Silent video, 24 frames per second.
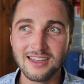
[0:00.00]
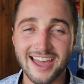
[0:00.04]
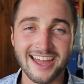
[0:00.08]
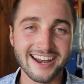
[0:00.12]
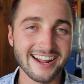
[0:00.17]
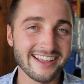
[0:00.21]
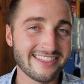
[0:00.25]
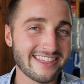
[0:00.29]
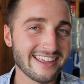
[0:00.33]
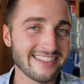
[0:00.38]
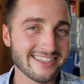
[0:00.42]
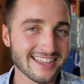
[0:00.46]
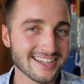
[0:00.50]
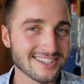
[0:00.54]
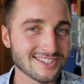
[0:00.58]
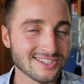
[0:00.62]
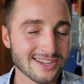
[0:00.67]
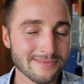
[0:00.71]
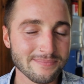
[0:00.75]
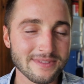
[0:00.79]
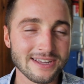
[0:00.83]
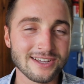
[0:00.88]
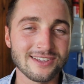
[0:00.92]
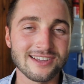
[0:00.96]
And I think that's
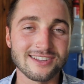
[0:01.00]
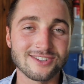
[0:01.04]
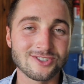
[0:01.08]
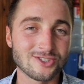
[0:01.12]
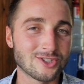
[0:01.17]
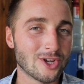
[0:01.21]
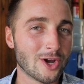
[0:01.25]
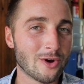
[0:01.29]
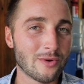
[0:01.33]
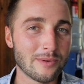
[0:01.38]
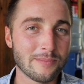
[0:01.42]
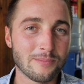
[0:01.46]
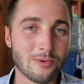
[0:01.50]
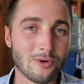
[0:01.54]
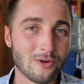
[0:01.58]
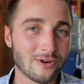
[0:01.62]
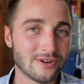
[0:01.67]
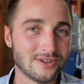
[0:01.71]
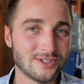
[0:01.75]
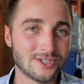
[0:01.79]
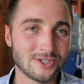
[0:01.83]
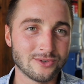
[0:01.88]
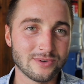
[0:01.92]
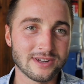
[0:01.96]
something that's so
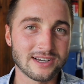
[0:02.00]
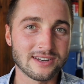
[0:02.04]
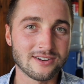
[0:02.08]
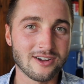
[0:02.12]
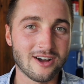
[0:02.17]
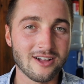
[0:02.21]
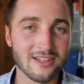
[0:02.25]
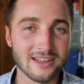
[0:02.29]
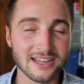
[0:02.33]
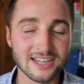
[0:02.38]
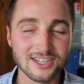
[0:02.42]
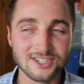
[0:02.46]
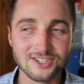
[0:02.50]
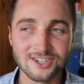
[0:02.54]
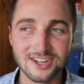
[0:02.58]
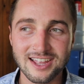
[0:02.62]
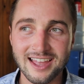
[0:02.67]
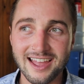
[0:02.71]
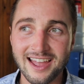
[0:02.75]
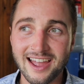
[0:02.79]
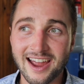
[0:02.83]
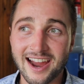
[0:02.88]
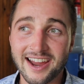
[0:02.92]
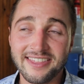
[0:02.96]
important to acknowledge.
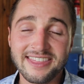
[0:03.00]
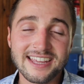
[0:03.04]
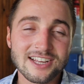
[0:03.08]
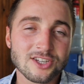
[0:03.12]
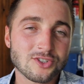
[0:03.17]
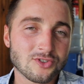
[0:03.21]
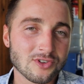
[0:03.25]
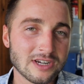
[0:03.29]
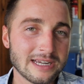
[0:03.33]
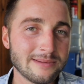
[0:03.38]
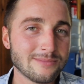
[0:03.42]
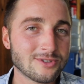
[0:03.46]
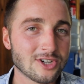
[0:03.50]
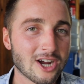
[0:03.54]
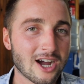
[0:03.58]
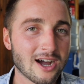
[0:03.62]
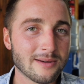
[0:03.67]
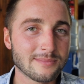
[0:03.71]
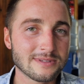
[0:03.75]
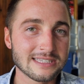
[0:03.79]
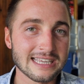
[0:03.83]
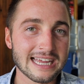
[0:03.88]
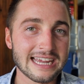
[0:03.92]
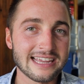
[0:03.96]
I think dream
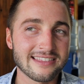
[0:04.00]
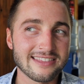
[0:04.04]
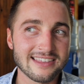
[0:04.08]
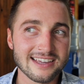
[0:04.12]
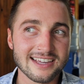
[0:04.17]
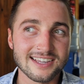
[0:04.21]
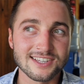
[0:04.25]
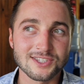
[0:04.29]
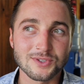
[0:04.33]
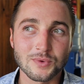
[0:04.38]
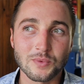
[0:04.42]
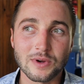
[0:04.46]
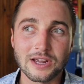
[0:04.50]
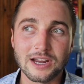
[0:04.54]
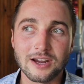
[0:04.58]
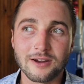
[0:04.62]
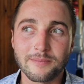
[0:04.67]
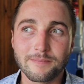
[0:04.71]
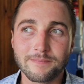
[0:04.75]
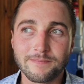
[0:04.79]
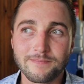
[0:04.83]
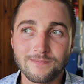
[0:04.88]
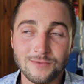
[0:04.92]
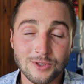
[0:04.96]
jobs like this,
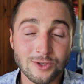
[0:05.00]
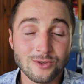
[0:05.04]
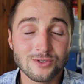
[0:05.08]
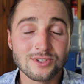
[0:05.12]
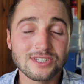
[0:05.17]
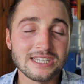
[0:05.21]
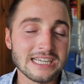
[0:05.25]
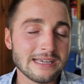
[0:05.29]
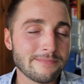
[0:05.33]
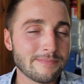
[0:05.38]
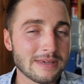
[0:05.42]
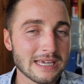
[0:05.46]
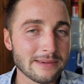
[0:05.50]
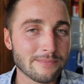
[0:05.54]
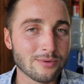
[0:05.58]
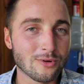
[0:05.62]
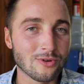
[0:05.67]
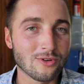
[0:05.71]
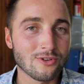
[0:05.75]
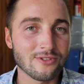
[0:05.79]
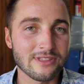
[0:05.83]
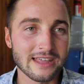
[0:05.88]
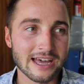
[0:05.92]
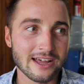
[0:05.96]
where you see
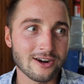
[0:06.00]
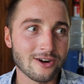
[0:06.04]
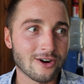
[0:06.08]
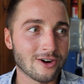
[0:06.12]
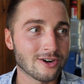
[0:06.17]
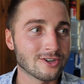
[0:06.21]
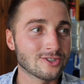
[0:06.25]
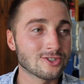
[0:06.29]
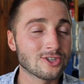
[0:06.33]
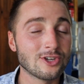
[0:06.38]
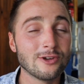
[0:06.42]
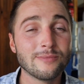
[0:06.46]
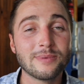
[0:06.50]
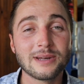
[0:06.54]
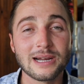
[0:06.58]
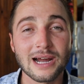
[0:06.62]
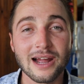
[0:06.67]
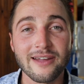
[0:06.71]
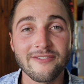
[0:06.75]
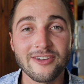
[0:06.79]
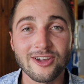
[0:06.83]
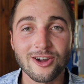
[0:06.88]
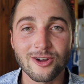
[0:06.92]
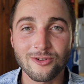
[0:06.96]
people that are scuba
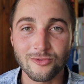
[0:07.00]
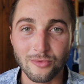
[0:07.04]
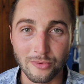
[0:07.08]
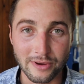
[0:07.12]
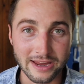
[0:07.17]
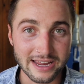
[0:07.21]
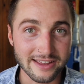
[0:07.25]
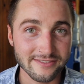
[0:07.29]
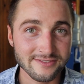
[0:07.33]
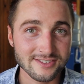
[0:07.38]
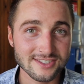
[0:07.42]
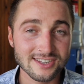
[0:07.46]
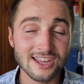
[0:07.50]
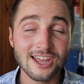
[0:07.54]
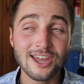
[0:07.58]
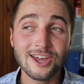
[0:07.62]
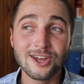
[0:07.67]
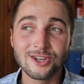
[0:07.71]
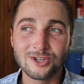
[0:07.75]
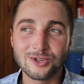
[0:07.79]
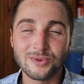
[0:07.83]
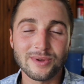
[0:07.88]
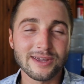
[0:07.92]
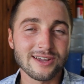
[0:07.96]
diving on reefs,
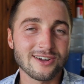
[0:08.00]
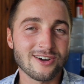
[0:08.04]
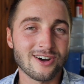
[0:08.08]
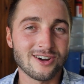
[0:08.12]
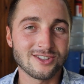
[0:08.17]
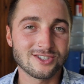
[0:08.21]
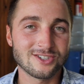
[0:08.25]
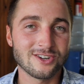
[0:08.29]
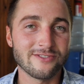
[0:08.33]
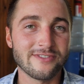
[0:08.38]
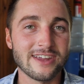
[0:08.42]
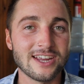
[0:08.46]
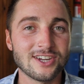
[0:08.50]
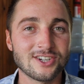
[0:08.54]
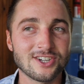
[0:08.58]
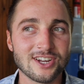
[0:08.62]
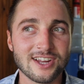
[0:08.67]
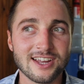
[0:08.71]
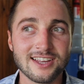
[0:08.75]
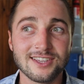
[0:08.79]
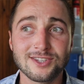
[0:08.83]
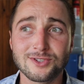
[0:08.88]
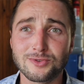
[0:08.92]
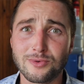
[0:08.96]
doing
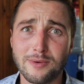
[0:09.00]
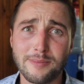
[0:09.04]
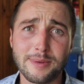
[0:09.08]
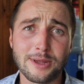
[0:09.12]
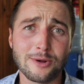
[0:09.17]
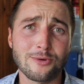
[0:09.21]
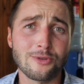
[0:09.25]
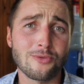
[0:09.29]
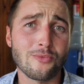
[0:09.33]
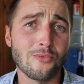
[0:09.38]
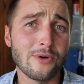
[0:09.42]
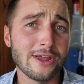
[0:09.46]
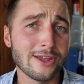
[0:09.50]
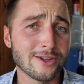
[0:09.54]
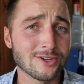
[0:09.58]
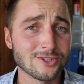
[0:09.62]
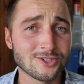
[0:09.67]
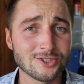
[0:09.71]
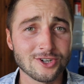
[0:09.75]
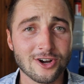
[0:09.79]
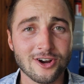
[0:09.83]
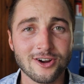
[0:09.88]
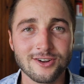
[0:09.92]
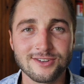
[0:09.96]
conservation, swimming with whale
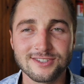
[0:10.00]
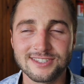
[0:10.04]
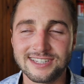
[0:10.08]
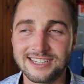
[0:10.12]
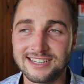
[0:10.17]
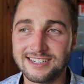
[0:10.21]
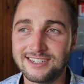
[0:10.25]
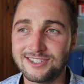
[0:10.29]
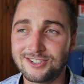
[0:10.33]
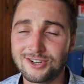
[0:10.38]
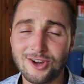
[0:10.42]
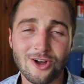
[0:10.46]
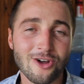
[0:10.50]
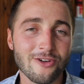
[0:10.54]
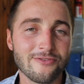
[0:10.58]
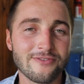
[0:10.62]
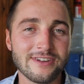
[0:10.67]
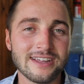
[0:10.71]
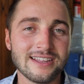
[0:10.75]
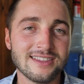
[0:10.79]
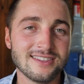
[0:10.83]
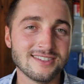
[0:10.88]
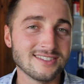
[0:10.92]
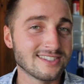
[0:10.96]
sharks and
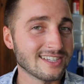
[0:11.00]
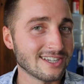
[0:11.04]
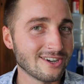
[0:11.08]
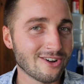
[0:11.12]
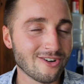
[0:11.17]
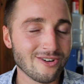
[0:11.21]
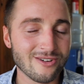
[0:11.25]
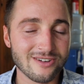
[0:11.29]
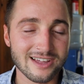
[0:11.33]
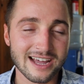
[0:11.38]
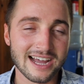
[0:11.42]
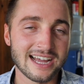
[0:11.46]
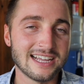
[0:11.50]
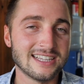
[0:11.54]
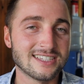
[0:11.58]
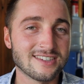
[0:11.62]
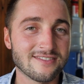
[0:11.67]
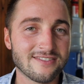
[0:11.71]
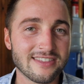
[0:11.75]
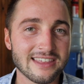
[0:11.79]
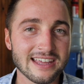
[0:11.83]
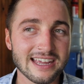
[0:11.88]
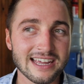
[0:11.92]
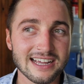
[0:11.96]
dolphins and all kinds
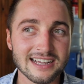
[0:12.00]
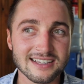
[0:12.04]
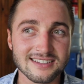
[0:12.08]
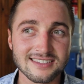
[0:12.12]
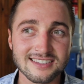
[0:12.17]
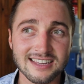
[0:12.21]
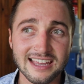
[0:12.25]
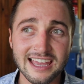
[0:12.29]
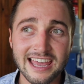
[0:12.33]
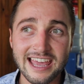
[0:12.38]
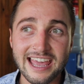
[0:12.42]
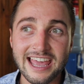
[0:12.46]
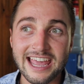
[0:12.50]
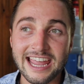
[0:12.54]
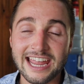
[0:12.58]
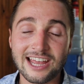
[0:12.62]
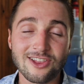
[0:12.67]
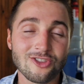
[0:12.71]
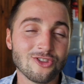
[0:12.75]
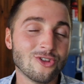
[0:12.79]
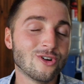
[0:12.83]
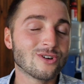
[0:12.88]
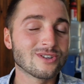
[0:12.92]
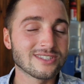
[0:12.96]
of things,
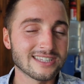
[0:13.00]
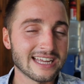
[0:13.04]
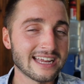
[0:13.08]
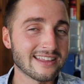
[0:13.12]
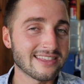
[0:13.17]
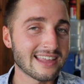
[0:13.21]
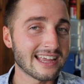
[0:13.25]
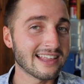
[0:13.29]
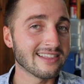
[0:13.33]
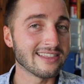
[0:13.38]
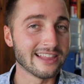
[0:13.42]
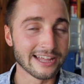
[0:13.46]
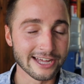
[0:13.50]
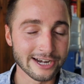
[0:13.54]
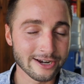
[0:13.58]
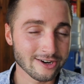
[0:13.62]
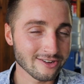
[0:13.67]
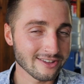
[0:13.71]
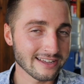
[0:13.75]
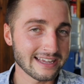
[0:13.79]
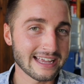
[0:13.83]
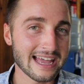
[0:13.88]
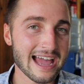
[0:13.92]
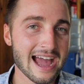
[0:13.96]
it looks like they
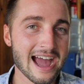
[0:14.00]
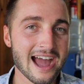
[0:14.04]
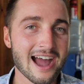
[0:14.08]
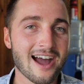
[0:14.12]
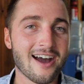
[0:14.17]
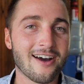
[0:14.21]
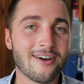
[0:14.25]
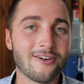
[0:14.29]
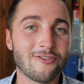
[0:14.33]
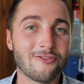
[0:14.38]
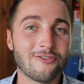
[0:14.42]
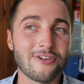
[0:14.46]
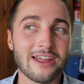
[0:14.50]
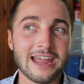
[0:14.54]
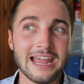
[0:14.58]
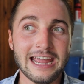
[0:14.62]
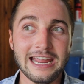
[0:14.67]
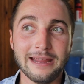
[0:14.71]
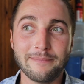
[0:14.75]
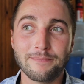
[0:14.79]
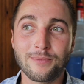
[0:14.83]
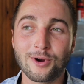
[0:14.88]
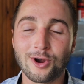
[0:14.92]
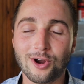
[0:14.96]
literally have
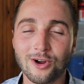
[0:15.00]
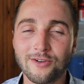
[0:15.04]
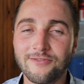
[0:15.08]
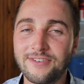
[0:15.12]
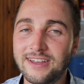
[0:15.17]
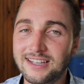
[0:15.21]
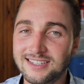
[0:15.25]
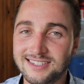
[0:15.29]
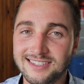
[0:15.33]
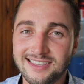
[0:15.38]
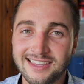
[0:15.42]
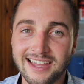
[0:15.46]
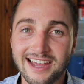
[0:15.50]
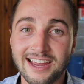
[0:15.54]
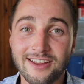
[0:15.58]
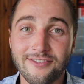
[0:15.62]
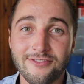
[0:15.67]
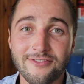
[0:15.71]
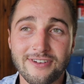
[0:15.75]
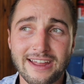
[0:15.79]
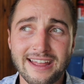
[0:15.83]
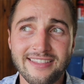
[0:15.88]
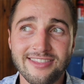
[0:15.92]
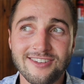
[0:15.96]
a perfect
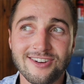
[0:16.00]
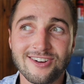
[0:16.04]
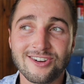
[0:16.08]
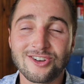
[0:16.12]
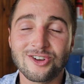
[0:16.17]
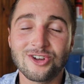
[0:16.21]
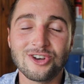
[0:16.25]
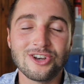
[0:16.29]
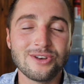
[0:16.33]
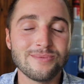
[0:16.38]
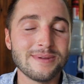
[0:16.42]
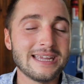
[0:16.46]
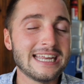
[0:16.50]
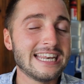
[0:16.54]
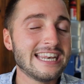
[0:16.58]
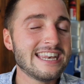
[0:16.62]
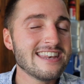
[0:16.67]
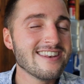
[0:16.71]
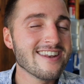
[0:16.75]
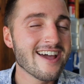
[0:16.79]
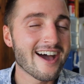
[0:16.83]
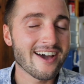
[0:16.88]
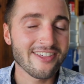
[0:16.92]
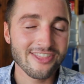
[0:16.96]
life, and there could be
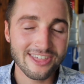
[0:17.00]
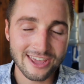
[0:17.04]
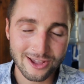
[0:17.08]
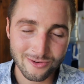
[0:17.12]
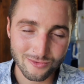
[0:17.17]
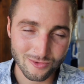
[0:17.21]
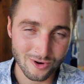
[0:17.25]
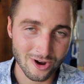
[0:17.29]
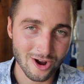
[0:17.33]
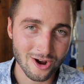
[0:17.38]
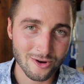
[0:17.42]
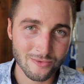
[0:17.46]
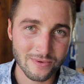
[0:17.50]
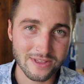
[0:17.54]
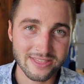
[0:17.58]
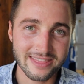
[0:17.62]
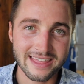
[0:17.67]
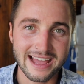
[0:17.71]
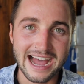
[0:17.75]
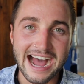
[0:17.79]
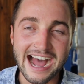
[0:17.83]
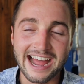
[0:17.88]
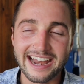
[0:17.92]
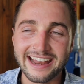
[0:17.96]
nothing wrong
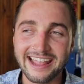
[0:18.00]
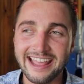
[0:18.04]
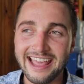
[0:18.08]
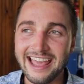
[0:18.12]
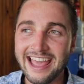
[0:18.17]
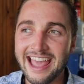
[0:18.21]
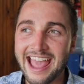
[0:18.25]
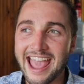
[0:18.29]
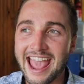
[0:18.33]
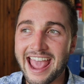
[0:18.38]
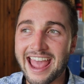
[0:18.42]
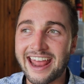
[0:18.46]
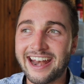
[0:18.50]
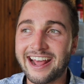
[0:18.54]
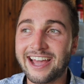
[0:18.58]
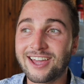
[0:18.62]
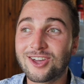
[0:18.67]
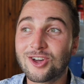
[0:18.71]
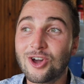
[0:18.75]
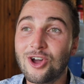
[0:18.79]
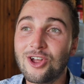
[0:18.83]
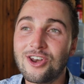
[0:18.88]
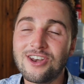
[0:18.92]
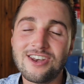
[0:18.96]
with that. And I
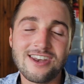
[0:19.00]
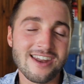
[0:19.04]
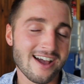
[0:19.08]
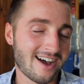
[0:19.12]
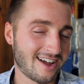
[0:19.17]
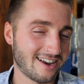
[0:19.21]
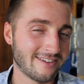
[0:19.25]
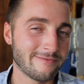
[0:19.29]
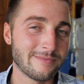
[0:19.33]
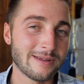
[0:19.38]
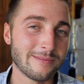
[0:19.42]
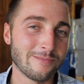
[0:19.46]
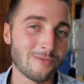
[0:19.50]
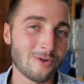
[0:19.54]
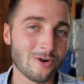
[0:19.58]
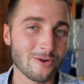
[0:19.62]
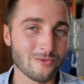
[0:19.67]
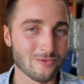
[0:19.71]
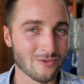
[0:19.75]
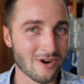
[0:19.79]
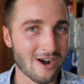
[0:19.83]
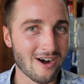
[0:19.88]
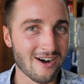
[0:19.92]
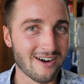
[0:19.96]
could not have been
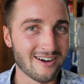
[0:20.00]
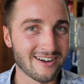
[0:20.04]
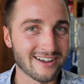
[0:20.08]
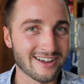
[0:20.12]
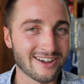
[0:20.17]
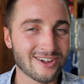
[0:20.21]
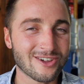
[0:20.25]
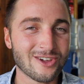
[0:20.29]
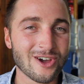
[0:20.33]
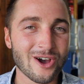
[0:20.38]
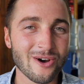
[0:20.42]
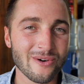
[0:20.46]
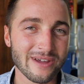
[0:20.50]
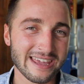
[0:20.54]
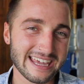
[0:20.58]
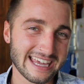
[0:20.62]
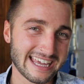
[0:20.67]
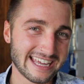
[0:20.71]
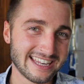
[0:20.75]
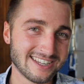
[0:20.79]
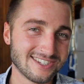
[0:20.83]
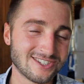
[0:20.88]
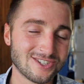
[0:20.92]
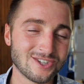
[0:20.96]
more wrong going
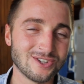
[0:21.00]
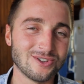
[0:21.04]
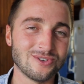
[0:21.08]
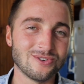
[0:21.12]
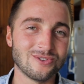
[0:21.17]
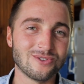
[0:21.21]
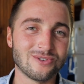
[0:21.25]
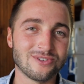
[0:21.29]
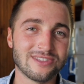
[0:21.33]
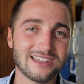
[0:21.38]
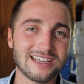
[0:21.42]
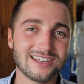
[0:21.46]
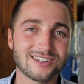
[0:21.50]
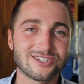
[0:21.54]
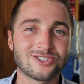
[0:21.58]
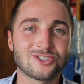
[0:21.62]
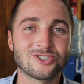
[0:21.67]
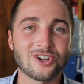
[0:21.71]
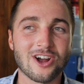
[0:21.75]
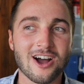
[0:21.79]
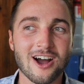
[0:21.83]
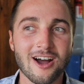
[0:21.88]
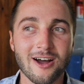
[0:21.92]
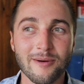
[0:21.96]
into this
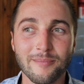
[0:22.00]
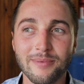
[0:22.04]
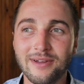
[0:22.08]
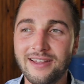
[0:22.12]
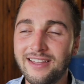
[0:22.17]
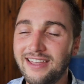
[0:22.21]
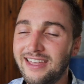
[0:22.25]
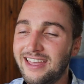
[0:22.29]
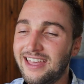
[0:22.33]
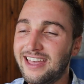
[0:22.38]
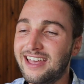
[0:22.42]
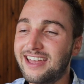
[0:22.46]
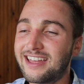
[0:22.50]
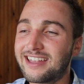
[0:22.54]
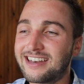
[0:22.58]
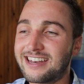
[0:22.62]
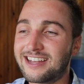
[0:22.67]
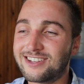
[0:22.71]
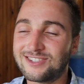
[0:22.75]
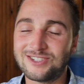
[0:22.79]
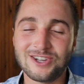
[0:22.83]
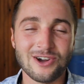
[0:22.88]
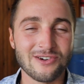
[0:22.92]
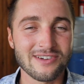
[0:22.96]
job.
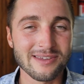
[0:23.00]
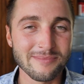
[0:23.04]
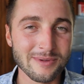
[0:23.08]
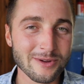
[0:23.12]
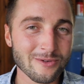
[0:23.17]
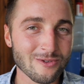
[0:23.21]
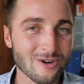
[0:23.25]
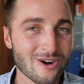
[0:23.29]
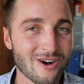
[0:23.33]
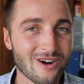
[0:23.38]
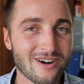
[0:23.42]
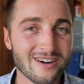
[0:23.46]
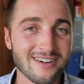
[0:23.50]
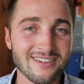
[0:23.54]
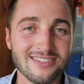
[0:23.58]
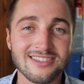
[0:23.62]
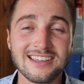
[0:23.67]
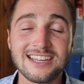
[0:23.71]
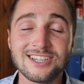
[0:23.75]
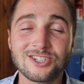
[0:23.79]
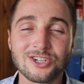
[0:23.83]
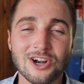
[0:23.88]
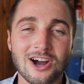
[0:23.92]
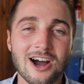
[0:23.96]
Now, don't get me wrong,
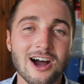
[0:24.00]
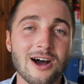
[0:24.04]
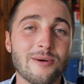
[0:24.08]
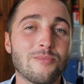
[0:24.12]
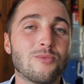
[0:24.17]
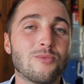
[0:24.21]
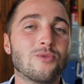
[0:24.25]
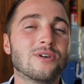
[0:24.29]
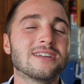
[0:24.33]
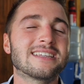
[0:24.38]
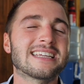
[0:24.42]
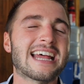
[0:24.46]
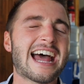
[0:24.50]
the job was